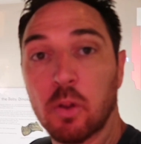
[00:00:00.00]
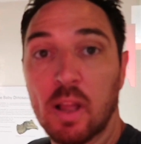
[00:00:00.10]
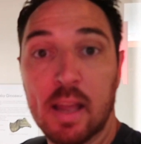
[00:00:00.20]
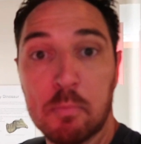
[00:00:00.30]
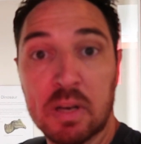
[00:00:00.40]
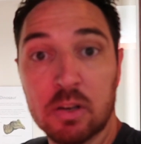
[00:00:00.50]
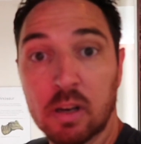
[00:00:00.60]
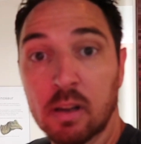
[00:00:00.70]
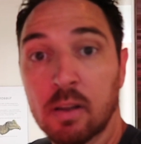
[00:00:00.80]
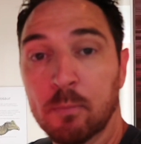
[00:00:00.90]
So like I
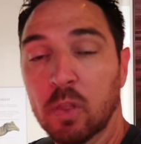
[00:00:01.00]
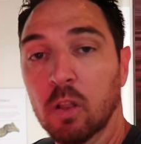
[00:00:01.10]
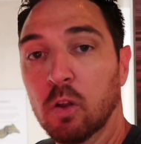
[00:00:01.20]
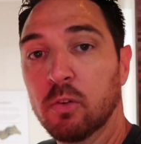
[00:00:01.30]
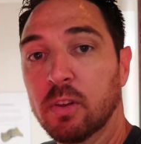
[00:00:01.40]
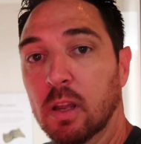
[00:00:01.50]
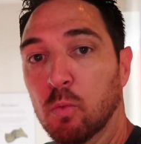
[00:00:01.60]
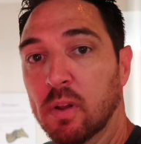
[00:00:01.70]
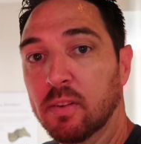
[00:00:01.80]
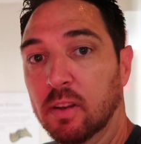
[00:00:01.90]
mentioned, Lucy
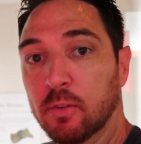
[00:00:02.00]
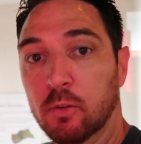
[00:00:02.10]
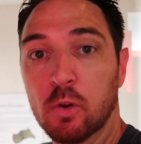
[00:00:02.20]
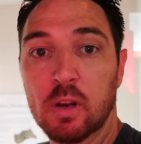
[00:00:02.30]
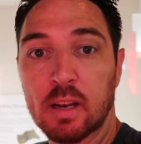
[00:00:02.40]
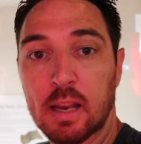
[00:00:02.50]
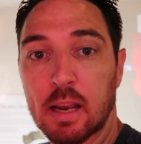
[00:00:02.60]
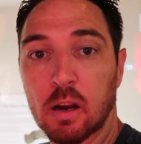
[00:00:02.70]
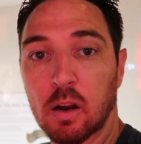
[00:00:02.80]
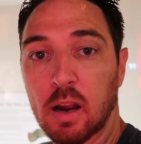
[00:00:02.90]
was a student
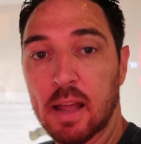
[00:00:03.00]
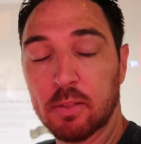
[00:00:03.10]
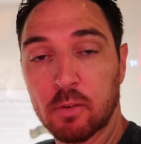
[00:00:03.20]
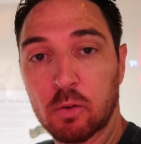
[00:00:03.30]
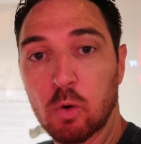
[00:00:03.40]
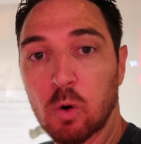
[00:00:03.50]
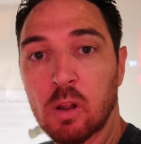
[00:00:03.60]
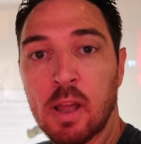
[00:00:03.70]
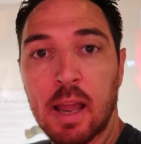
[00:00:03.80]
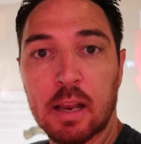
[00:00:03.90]
here at the
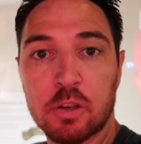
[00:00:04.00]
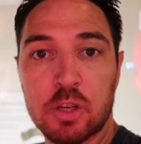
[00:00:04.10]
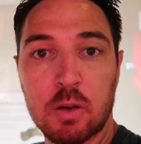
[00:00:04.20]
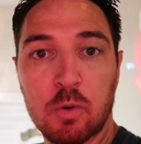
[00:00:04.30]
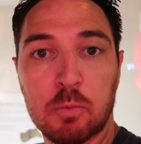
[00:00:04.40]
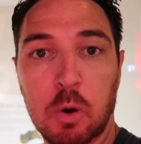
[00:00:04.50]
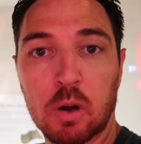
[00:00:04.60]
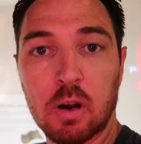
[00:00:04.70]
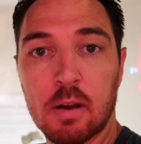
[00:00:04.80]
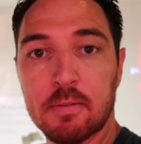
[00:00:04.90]
school, and she was
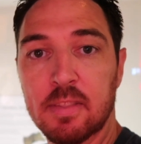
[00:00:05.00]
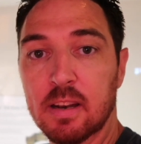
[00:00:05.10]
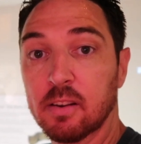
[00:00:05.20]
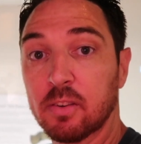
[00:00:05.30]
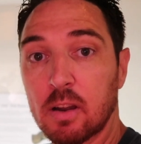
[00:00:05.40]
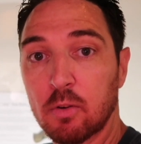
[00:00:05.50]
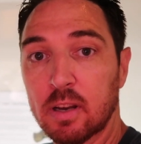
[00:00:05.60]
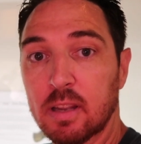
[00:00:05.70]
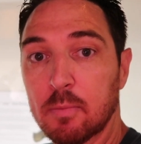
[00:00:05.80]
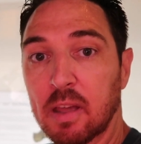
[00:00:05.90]
part of the
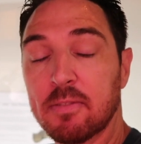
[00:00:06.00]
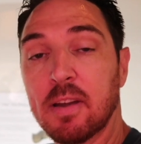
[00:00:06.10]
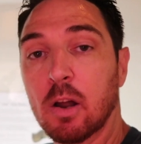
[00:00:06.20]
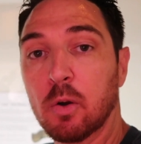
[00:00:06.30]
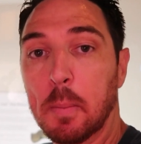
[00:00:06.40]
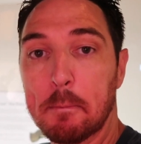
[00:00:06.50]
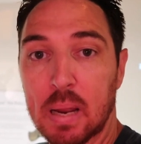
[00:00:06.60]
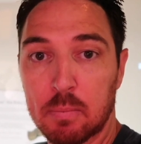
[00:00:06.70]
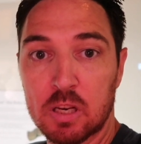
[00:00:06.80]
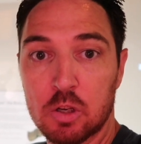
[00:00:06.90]
discovery team that found
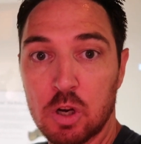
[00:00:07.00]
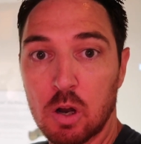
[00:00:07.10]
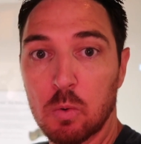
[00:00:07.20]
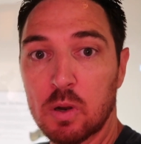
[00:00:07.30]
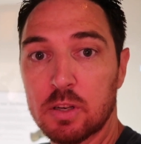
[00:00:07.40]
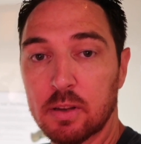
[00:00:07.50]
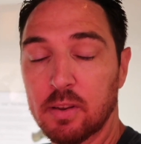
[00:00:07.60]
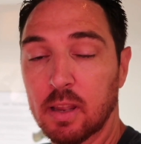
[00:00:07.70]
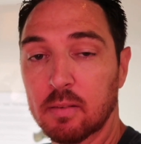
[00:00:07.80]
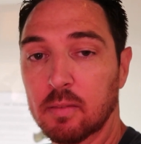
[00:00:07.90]
Baby Joe, which
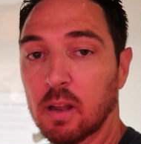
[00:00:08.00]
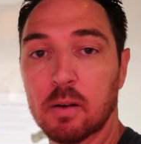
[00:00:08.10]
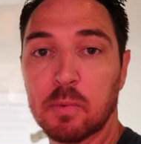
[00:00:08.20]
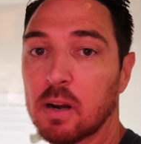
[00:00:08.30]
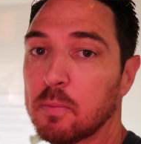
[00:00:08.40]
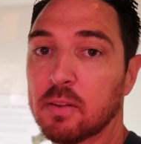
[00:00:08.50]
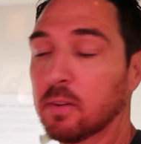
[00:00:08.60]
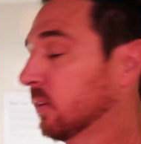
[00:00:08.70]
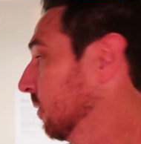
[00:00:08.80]
is a, and I'm gonna mess this